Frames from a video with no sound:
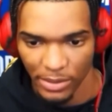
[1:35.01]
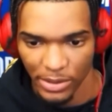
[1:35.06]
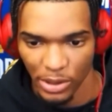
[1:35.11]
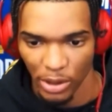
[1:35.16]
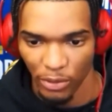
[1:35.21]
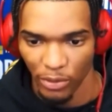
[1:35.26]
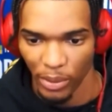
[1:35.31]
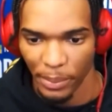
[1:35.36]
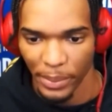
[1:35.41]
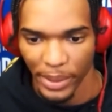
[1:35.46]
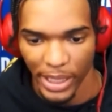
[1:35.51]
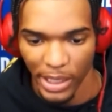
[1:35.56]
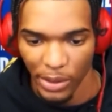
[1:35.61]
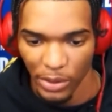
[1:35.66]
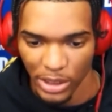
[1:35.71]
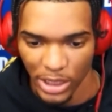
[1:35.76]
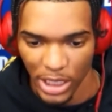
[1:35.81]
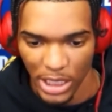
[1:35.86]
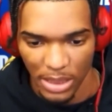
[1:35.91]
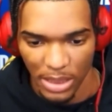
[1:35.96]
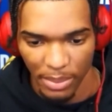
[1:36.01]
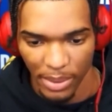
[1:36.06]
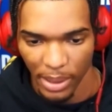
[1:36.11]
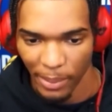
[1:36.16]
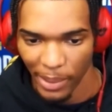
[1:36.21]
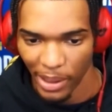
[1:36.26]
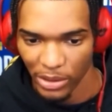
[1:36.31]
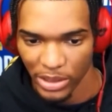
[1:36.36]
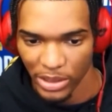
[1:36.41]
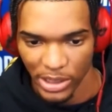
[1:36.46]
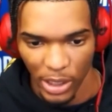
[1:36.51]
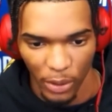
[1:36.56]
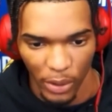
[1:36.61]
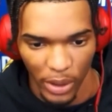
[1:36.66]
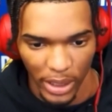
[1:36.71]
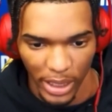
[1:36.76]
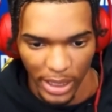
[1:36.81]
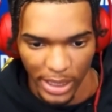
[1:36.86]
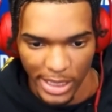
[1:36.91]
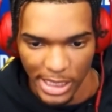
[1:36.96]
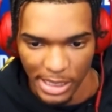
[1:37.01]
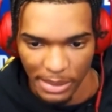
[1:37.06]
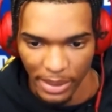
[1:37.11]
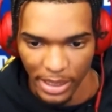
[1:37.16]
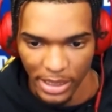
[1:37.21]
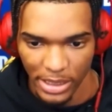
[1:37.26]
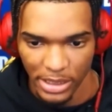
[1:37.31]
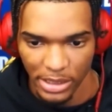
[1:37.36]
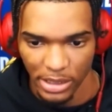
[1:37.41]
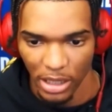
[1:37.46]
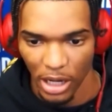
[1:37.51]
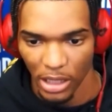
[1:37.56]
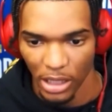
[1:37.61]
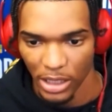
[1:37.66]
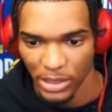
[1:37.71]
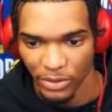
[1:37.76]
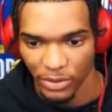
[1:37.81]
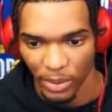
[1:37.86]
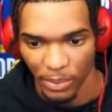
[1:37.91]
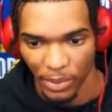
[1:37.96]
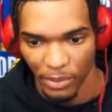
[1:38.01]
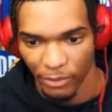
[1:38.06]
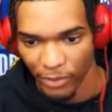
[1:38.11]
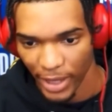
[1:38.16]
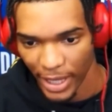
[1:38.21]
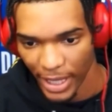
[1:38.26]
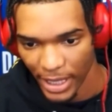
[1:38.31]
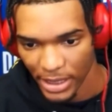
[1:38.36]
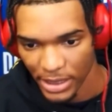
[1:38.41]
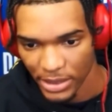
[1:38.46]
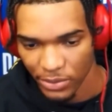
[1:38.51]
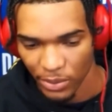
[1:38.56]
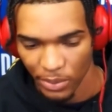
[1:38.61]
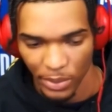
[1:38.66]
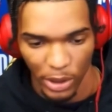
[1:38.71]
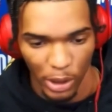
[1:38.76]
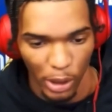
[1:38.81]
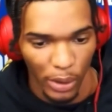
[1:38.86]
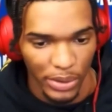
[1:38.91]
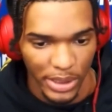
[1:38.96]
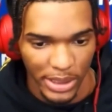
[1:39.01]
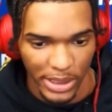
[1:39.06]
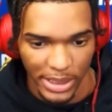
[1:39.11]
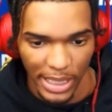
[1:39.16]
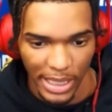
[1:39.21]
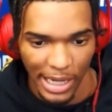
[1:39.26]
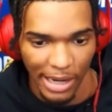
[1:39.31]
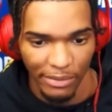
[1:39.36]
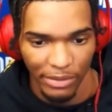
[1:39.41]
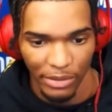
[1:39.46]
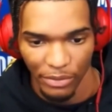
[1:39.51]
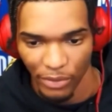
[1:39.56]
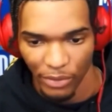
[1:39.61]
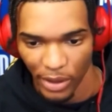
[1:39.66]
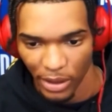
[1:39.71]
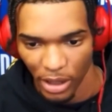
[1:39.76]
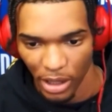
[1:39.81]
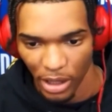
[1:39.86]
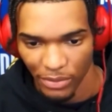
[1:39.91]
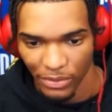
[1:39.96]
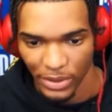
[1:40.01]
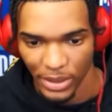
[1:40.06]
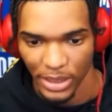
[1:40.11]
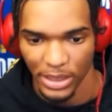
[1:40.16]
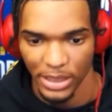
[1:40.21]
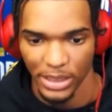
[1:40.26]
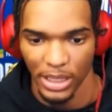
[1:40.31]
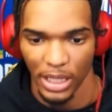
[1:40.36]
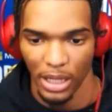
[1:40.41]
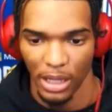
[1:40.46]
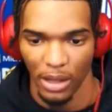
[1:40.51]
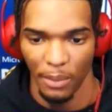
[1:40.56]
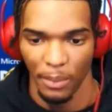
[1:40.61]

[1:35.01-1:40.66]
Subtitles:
So for me, it would just be about soaking in as much knowledge from the vets, from the coaching staff, the front office.